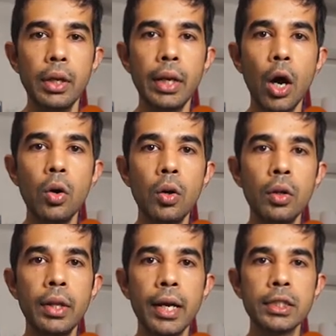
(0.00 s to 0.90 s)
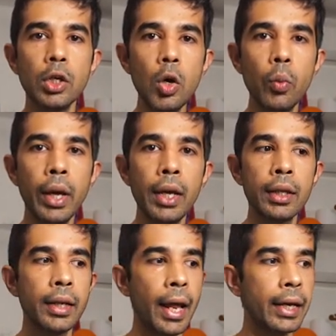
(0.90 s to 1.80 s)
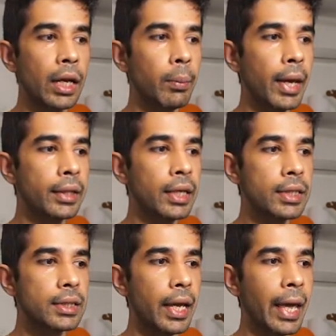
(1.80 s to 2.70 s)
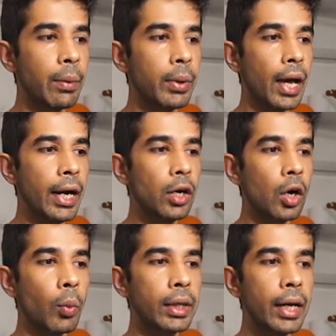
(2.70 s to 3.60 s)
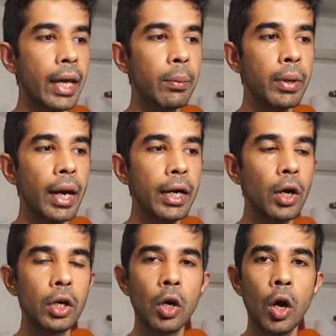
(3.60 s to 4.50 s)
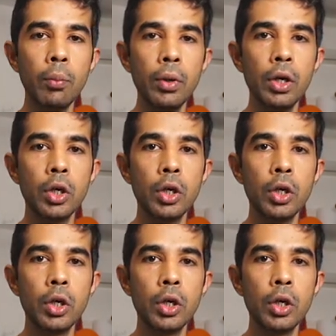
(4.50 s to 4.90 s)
Now, there is no way that I can make this api.weatherapi.com